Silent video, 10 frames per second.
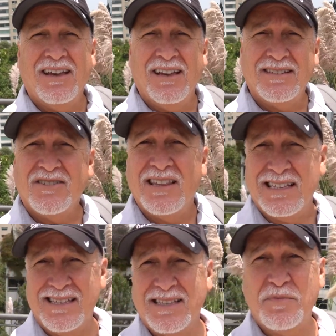Okay, so
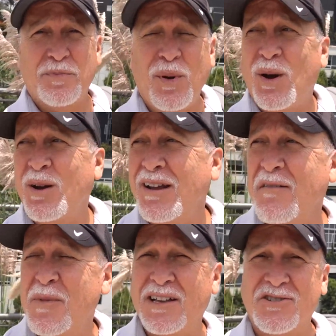this is a part
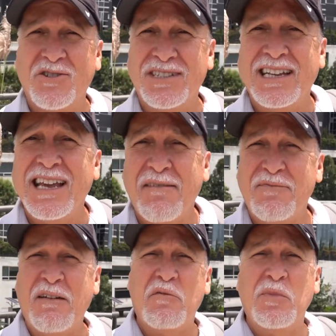of Mexico City I've
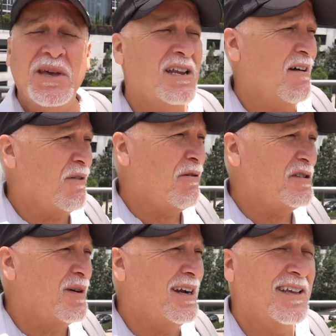never been. I've
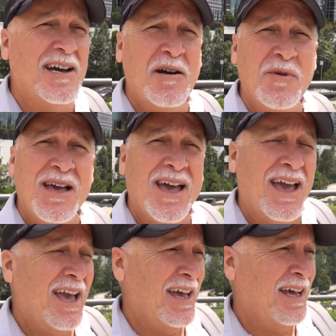always wanted to come,
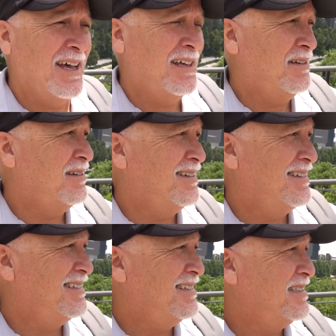and
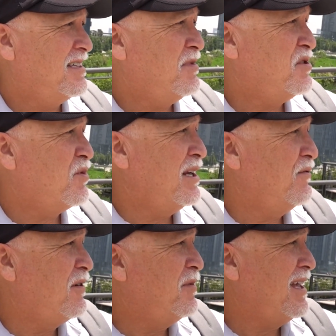somebody's running
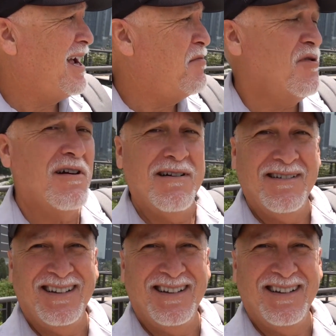from the camera.